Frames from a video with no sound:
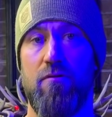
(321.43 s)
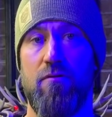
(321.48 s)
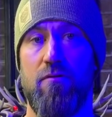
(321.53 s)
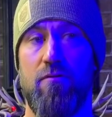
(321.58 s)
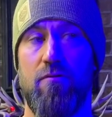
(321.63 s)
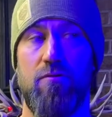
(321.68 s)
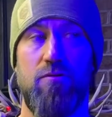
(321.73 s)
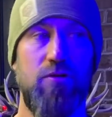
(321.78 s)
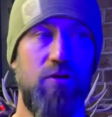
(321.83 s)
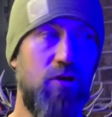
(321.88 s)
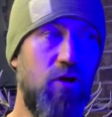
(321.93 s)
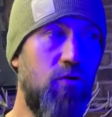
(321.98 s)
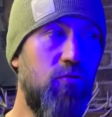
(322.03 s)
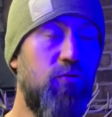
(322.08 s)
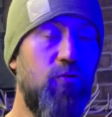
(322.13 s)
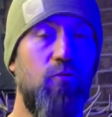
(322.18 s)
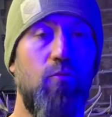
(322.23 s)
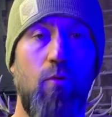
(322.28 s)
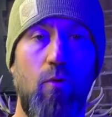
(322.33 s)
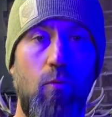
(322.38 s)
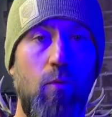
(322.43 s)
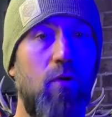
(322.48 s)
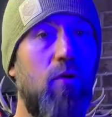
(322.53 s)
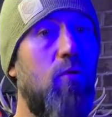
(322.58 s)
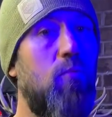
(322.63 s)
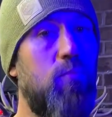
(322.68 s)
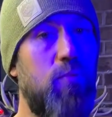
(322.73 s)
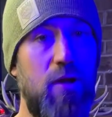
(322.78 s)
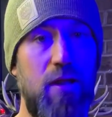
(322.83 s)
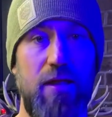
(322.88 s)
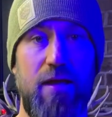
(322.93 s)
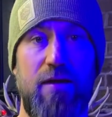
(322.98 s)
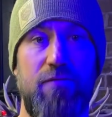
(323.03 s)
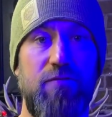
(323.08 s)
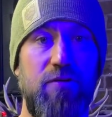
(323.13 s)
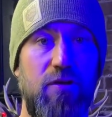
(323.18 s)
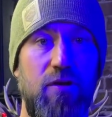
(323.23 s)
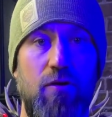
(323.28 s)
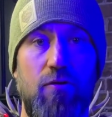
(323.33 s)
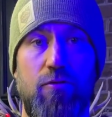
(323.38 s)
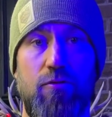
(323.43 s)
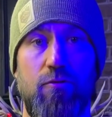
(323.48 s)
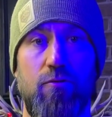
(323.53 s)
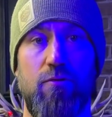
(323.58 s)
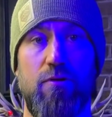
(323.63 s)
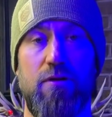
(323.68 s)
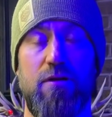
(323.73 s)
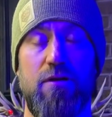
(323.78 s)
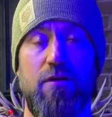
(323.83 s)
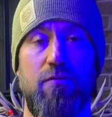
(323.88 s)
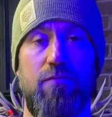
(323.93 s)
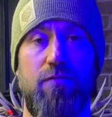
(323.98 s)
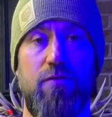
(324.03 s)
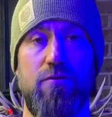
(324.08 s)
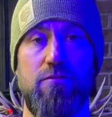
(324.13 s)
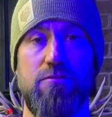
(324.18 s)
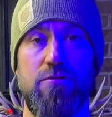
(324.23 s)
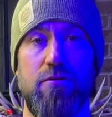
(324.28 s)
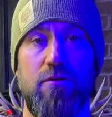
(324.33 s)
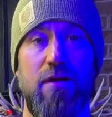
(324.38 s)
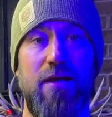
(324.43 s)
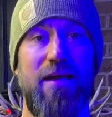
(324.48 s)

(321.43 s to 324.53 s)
to go through what we're going to probably have to go through in the near future.